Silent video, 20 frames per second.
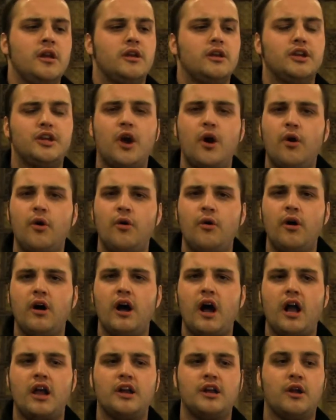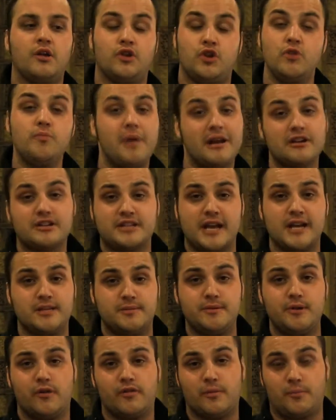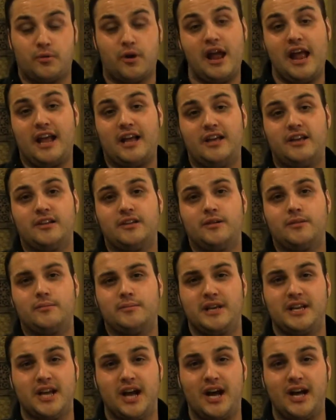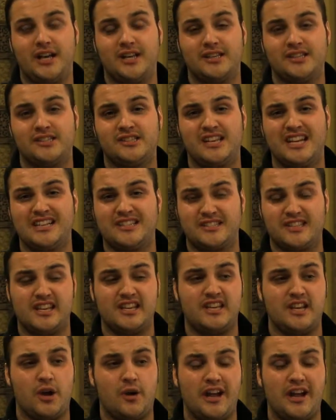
you better text me over break because it's